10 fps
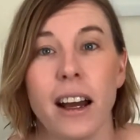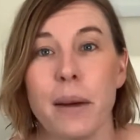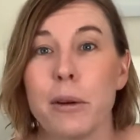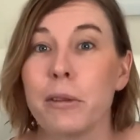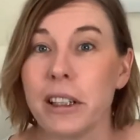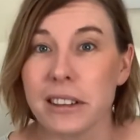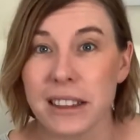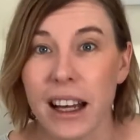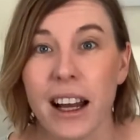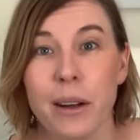I am a
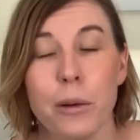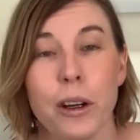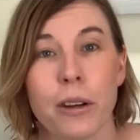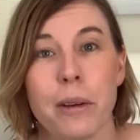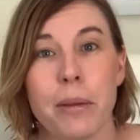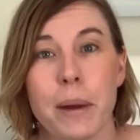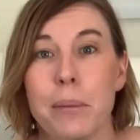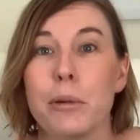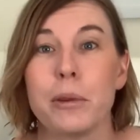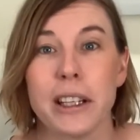realtor. I work with
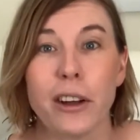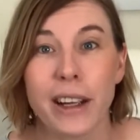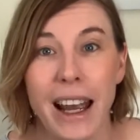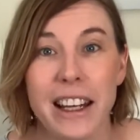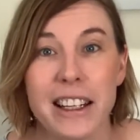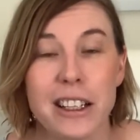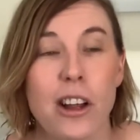people relocating